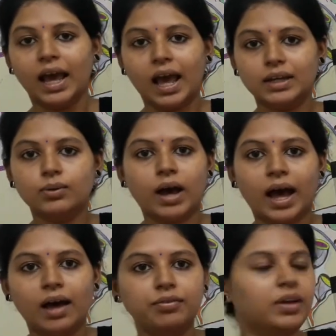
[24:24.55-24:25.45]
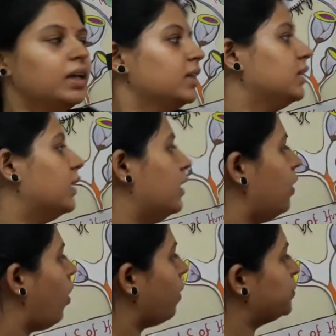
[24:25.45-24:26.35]
and you have the
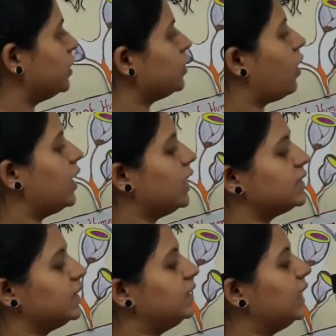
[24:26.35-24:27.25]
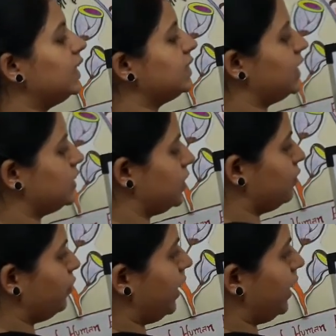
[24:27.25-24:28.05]
option called as italicization. For